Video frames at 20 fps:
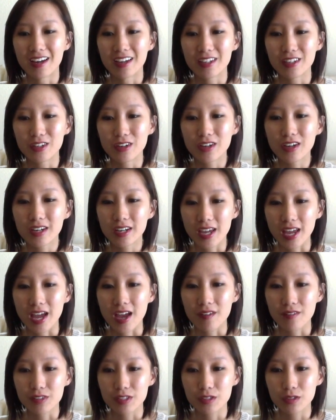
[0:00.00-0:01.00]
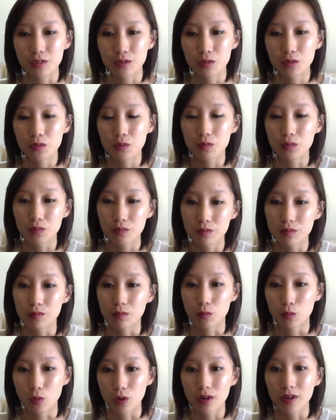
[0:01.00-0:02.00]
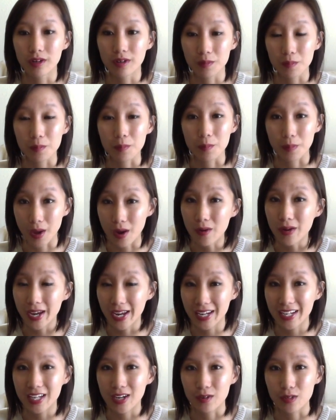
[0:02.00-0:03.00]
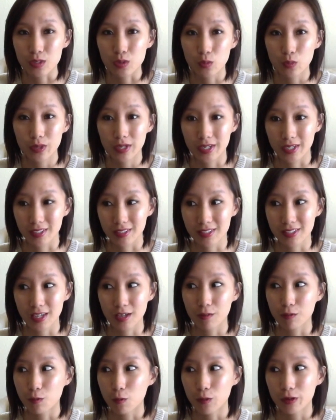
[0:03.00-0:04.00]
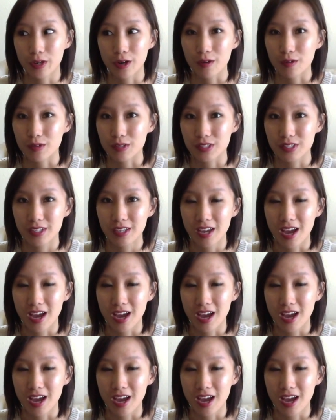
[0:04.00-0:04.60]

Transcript: you're going to have to work about 80 hours a week. It's like 40 hours.